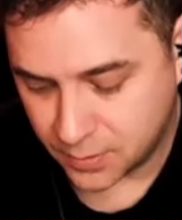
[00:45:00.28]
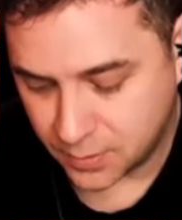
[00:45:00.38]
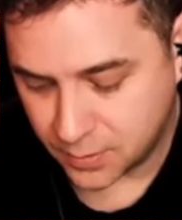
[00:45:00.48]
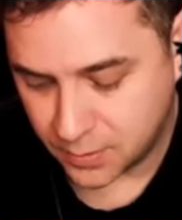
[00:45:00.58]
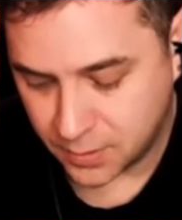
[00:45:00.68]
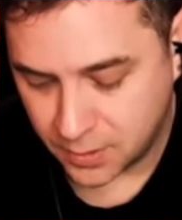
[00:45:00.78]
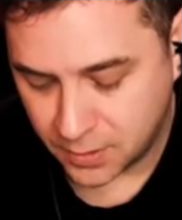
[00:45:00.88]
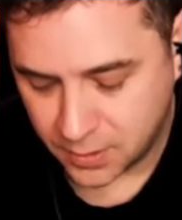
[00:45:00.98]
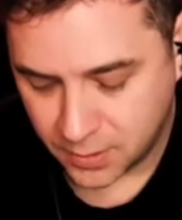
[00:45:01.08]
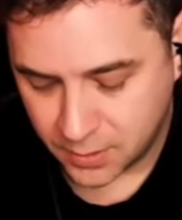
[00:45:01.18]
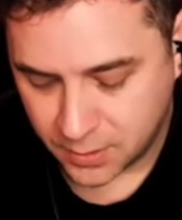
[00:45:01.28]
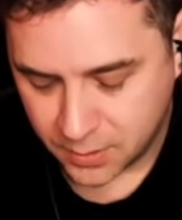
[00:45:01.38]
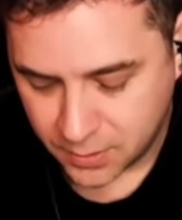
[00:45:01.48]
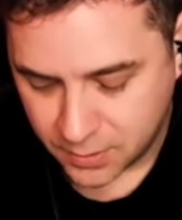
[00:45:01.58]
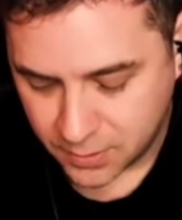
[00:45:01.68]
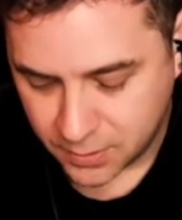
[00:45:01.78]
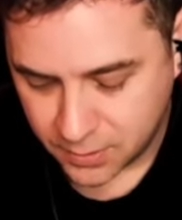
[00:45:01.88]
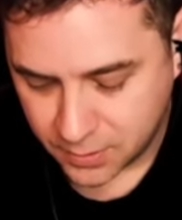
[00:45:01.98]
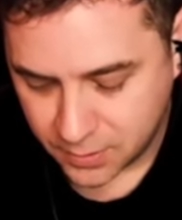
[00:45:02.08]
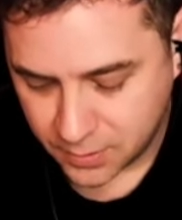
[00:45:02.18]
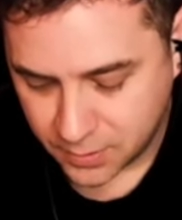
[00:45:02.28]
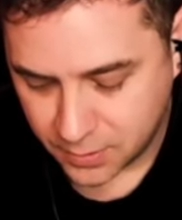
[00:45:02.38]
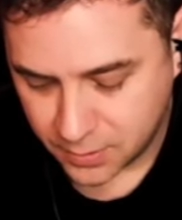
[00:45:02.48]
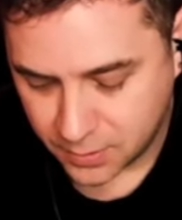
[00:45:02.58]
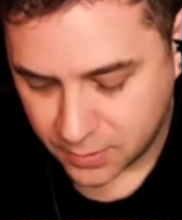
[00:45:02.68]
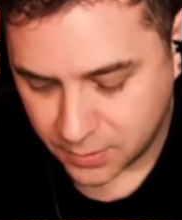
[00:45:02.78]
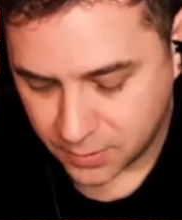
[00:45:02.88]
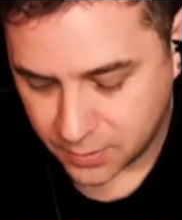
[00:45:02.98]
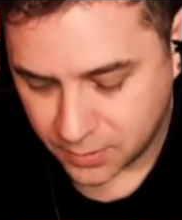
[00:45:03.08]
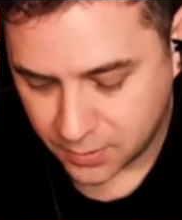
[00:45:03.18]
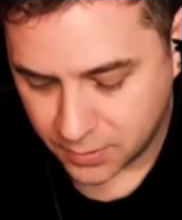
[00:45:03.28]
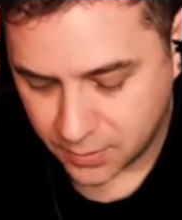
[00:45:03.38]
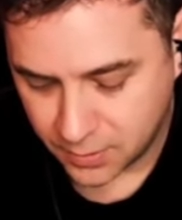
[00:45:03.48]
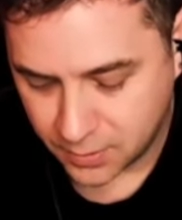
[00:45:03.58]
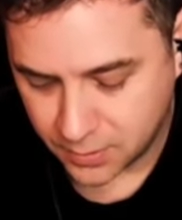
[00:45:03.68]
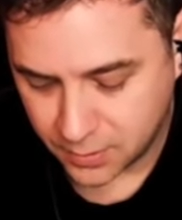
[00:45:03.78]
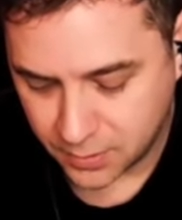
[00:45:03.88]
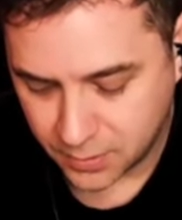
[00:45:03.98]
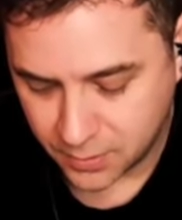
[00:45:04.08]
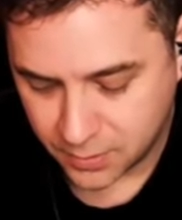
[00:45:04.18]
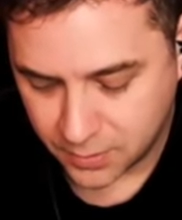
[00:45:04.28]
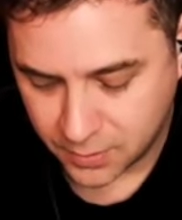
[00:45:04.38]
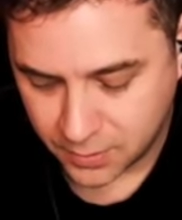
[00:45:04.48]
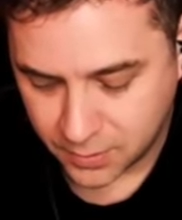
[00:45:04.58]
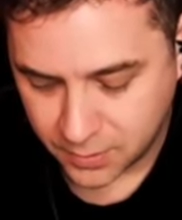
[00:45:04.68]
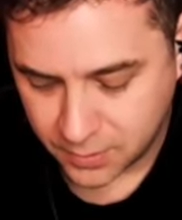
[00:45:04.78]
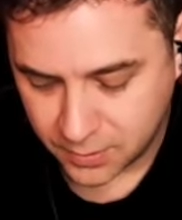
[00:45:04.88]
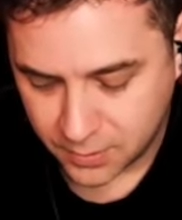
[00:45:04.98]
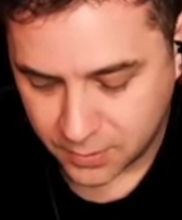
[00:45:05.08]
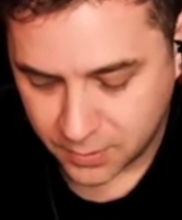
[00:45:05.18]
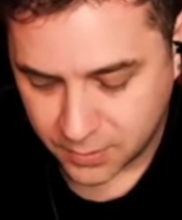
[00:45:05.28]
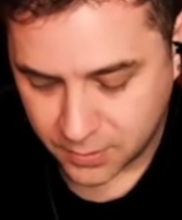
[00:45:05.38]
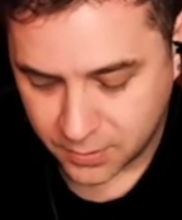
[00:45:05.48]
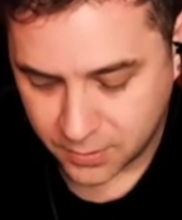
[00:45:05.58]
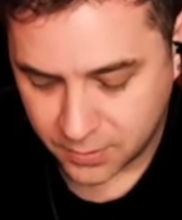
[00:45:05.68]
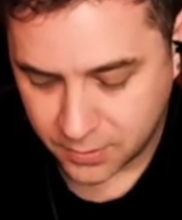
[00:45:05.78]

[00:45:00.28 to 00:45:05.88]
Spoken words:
No words are spoken by the person on screen.